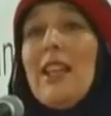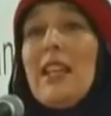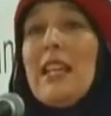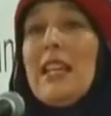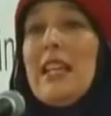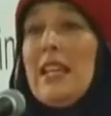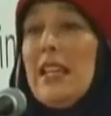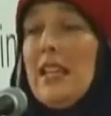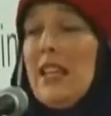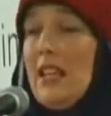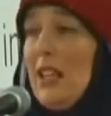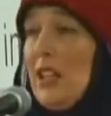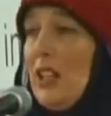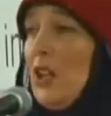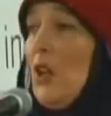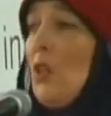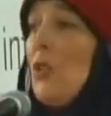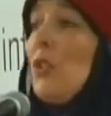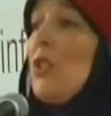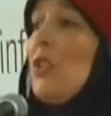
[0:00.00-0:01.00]
he
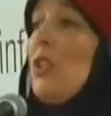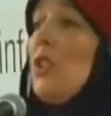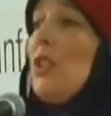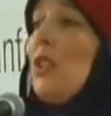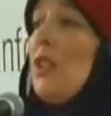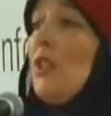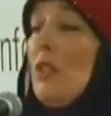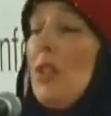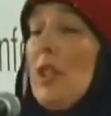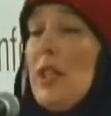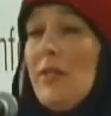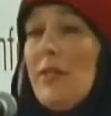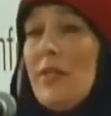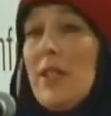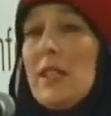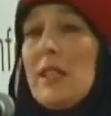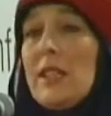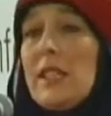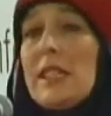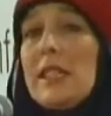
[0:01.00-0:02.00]
got the three of
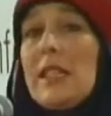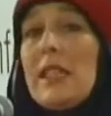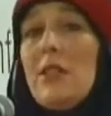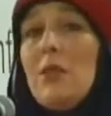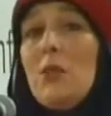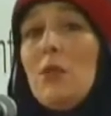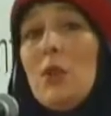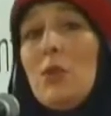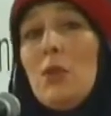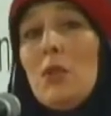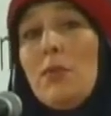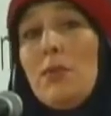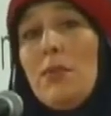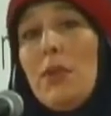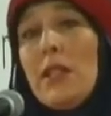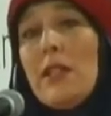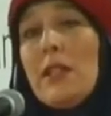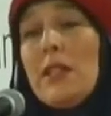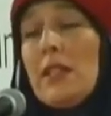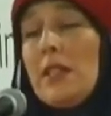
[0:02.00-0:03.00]
us and we were
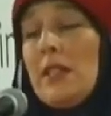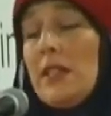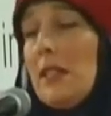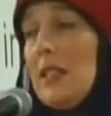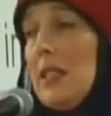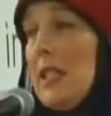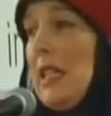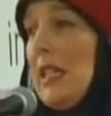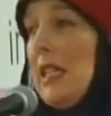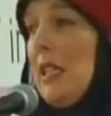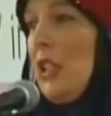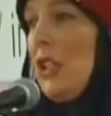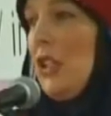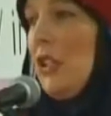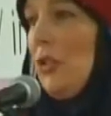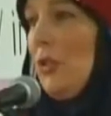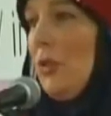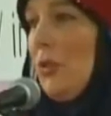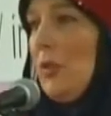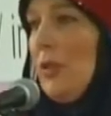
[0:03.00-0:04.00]
bundled
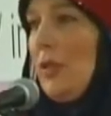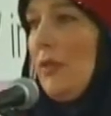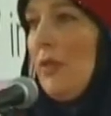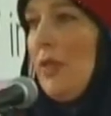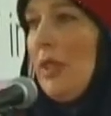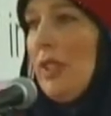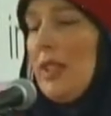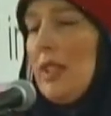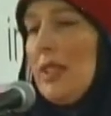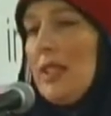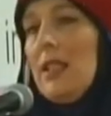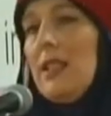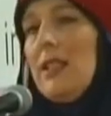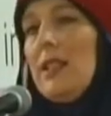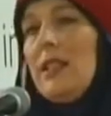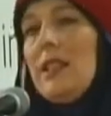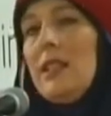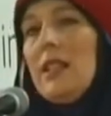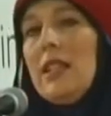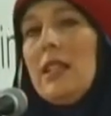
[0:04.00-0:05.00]
into a
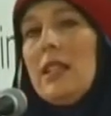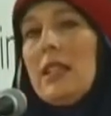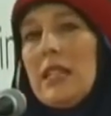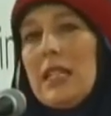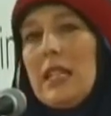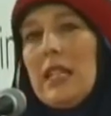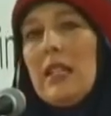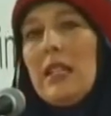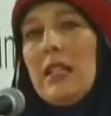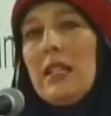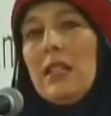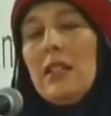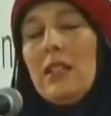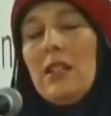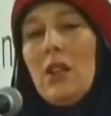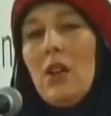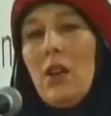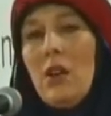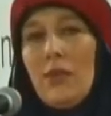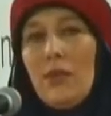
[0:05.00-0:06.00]
vehicle and
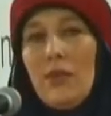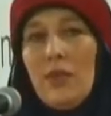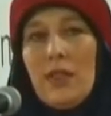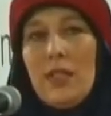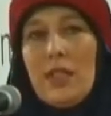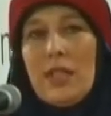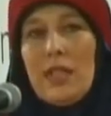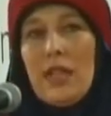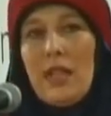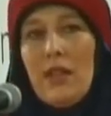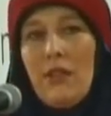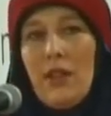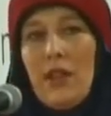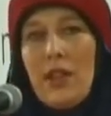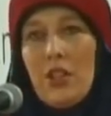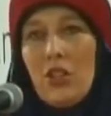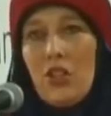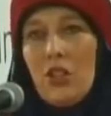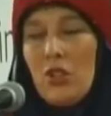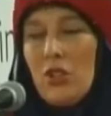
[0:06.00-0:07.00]
taken off in the
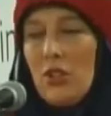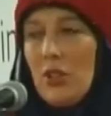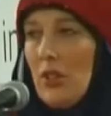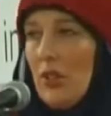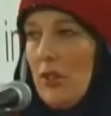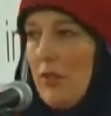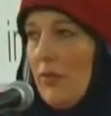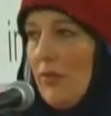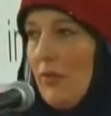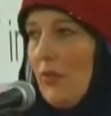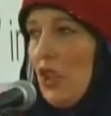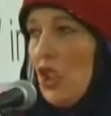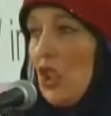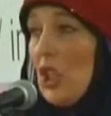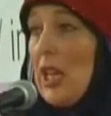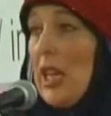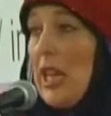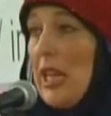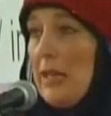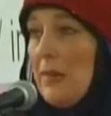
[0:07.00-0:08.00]
direction of
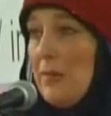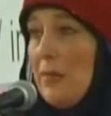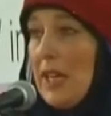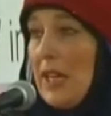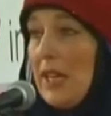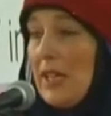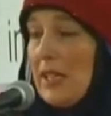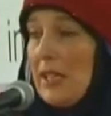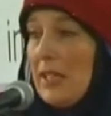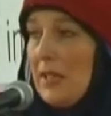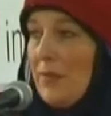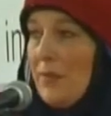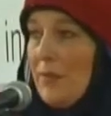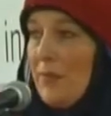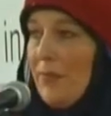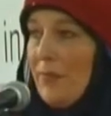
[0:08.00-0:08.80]
Jalalabad.